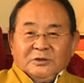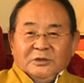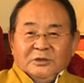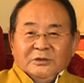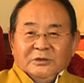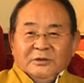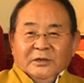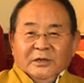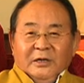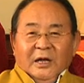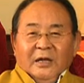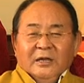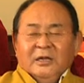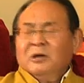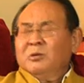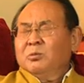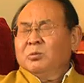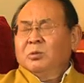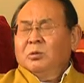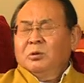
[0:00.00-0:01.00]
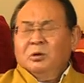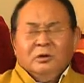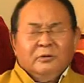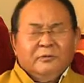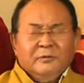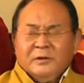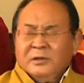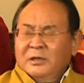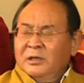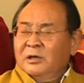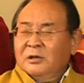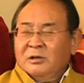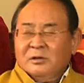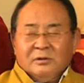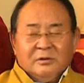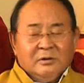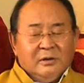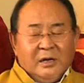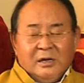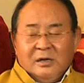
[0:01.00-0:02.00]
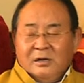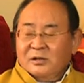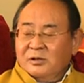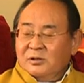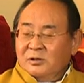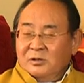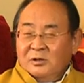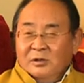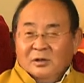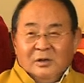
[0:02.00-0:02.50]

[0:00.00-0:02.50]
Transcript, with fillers: it's really, I think, wonderful thing, greatest,